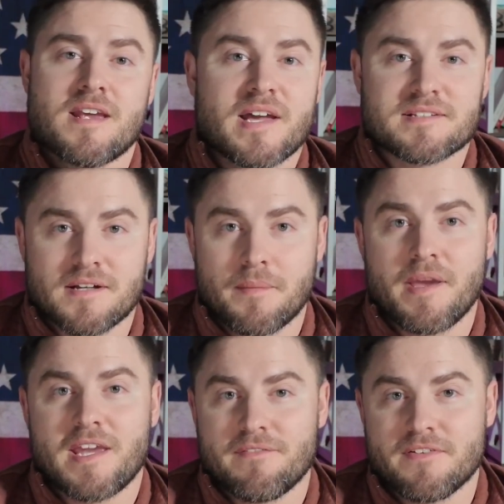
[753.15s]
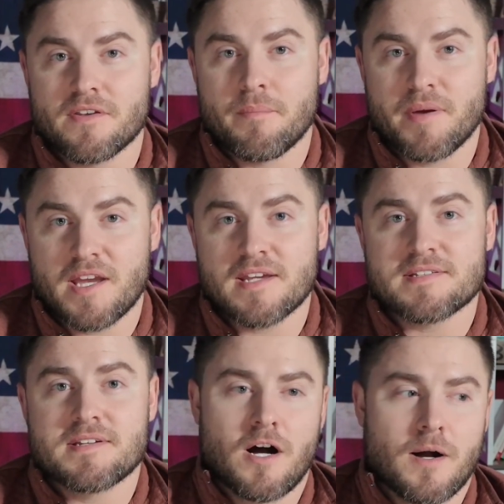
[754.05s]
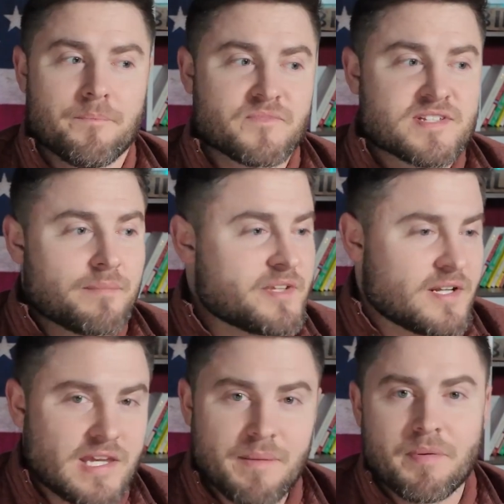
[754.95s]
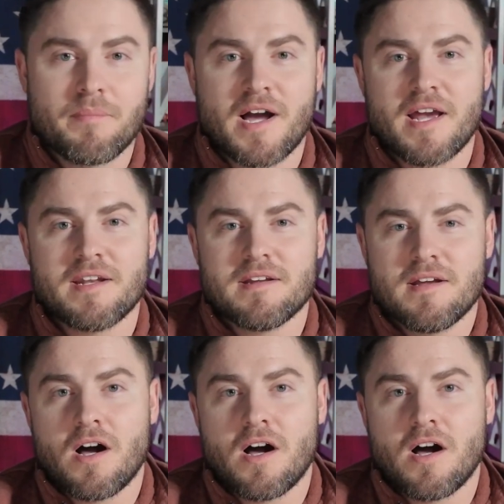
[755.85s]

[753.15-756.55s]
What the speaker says: that's going to make it feel the biggest. Something to keep in mind,